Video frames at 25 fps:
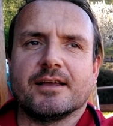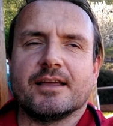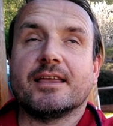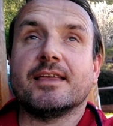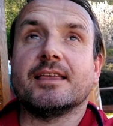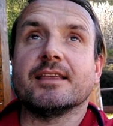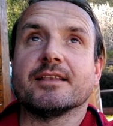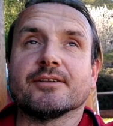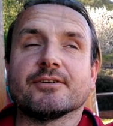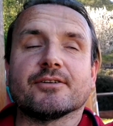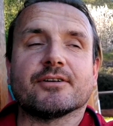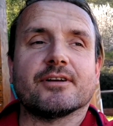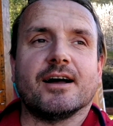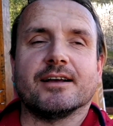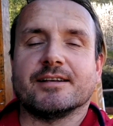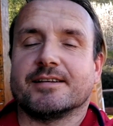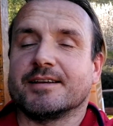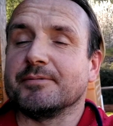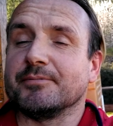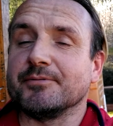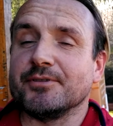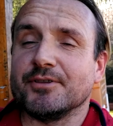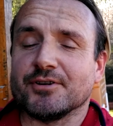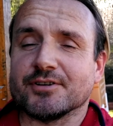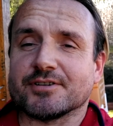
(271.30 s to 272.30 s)
I
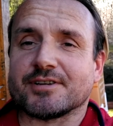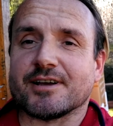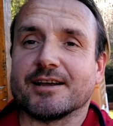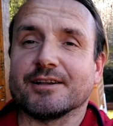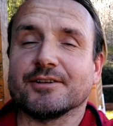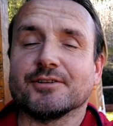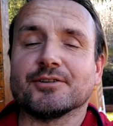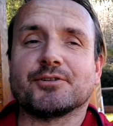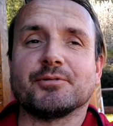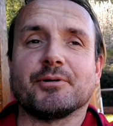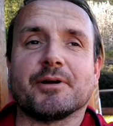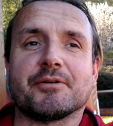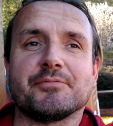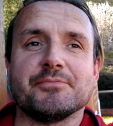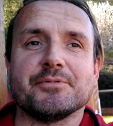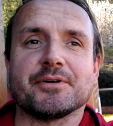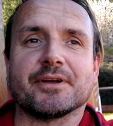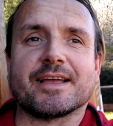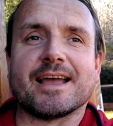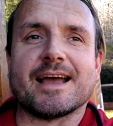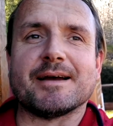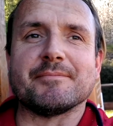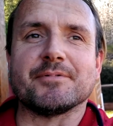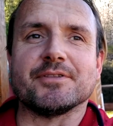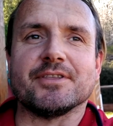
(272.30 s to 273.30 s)
looked away from the
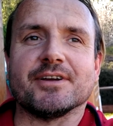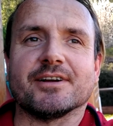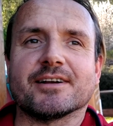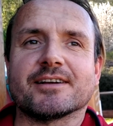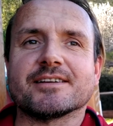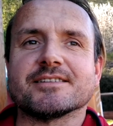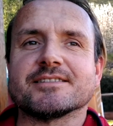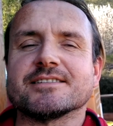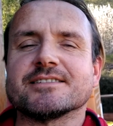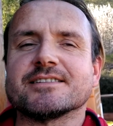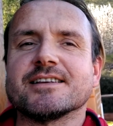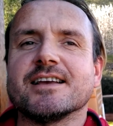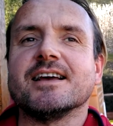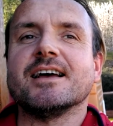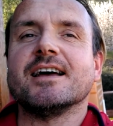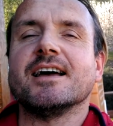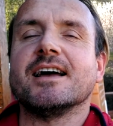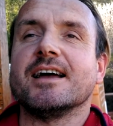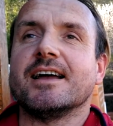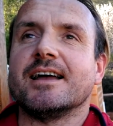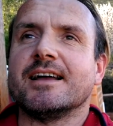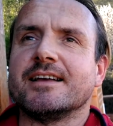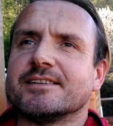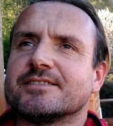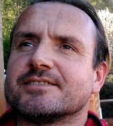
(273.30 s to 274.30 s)
camera there because
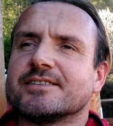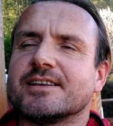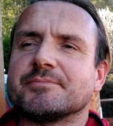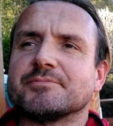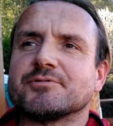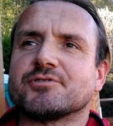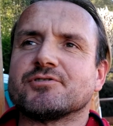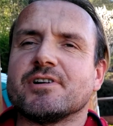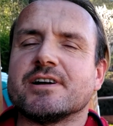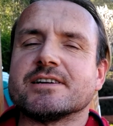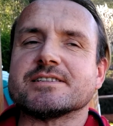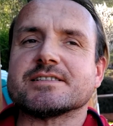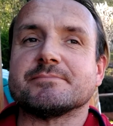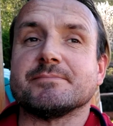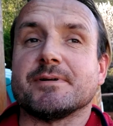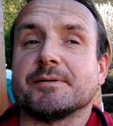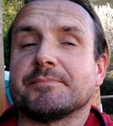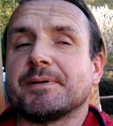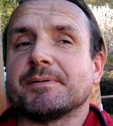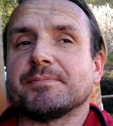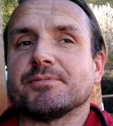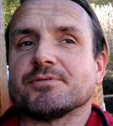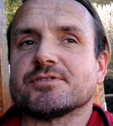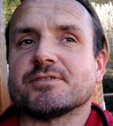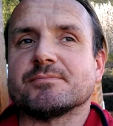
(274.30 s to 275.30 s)
it seems crazy, but
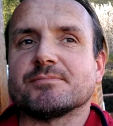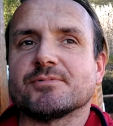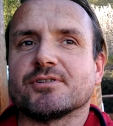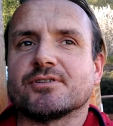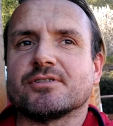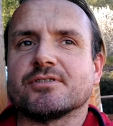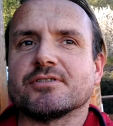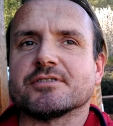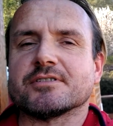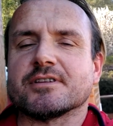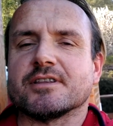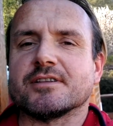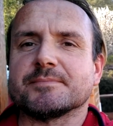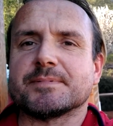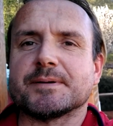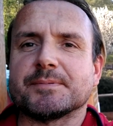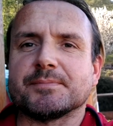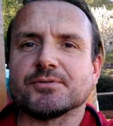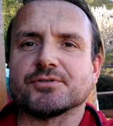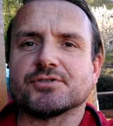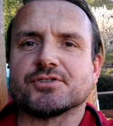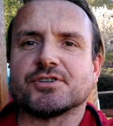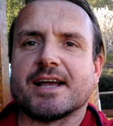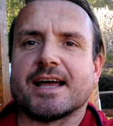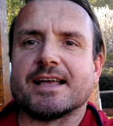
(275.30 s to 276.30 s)
people seem to do this on other
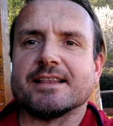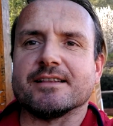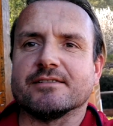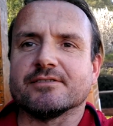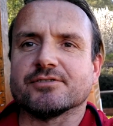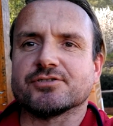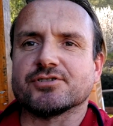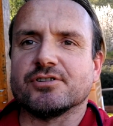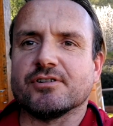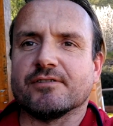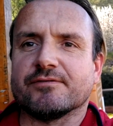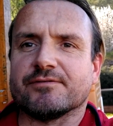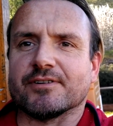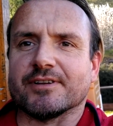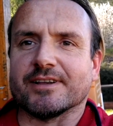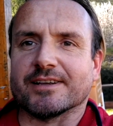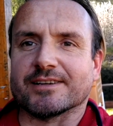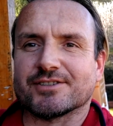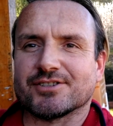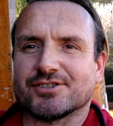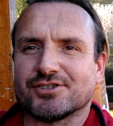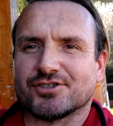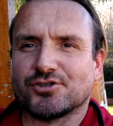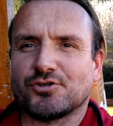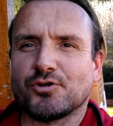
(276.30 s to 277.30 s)
people's channels, you know, for like
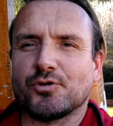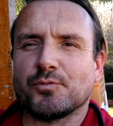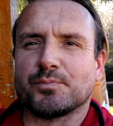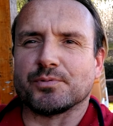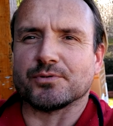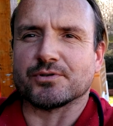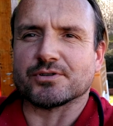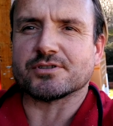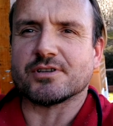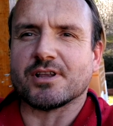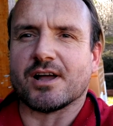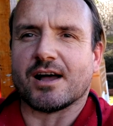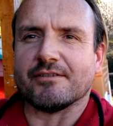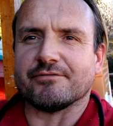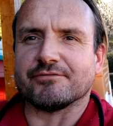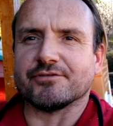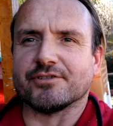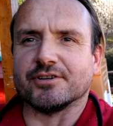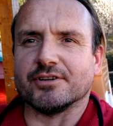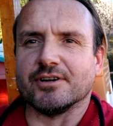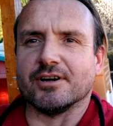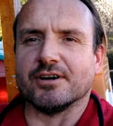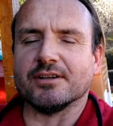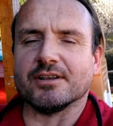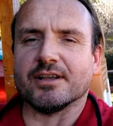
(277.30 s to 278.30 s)
stupid stuff,
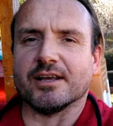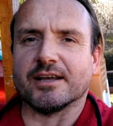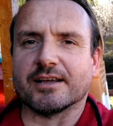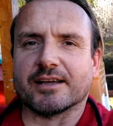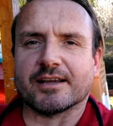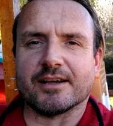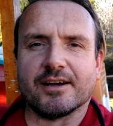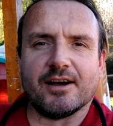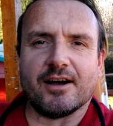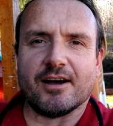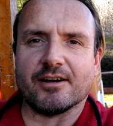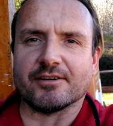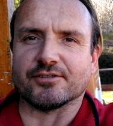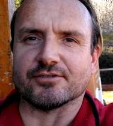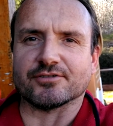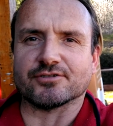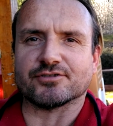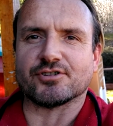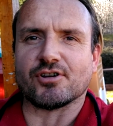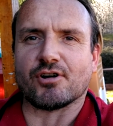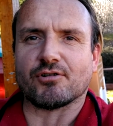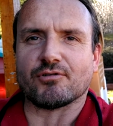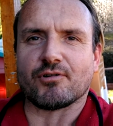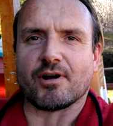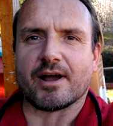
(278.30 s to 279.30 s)
you know, like, oh, you're
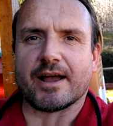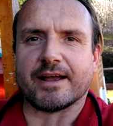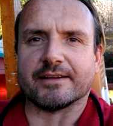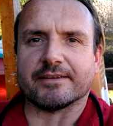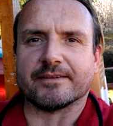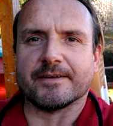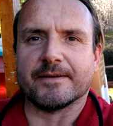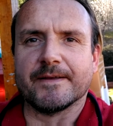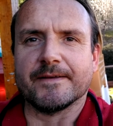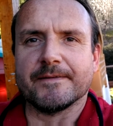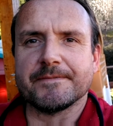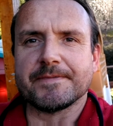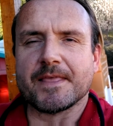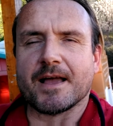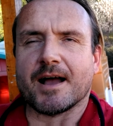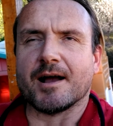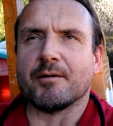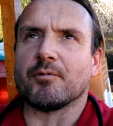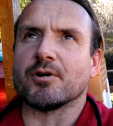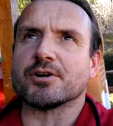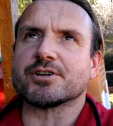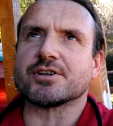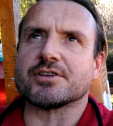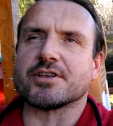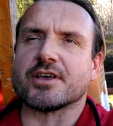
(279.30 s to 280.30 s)
so great. I
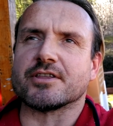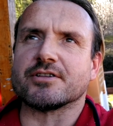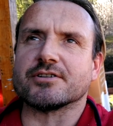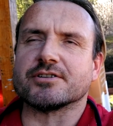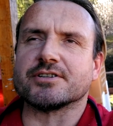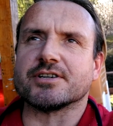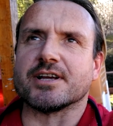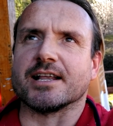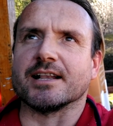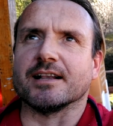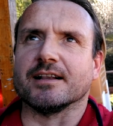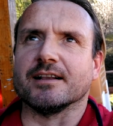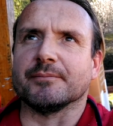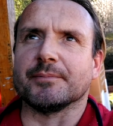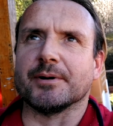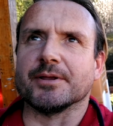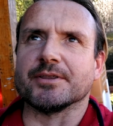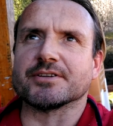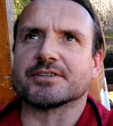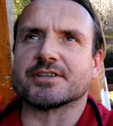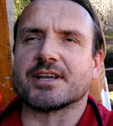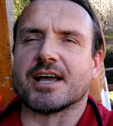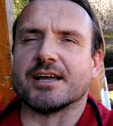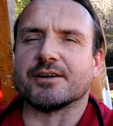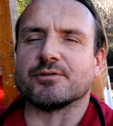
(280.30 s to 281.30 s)
watched this other channel about
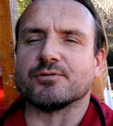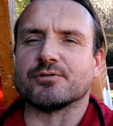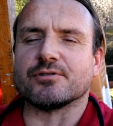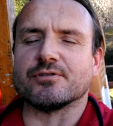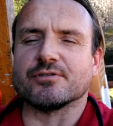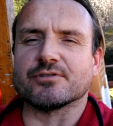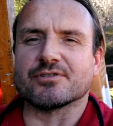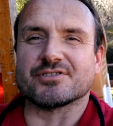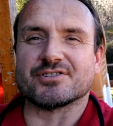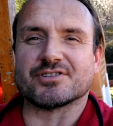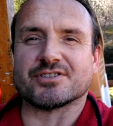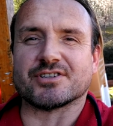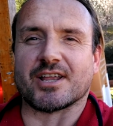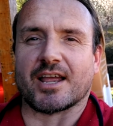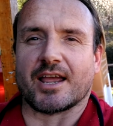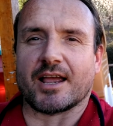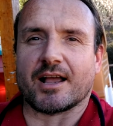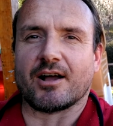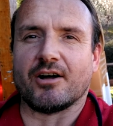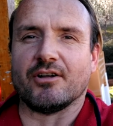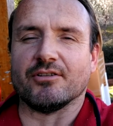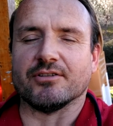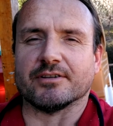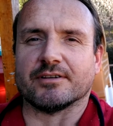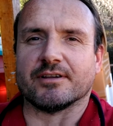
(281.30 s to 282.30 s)
this guy who cooks steak
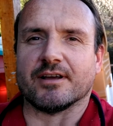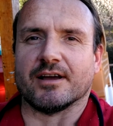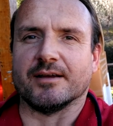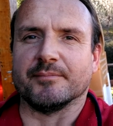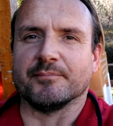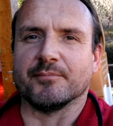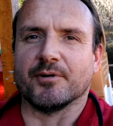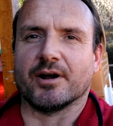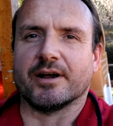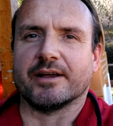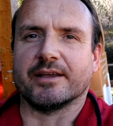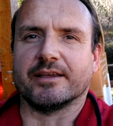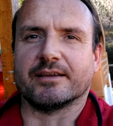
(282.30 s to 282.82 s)
all the time, right?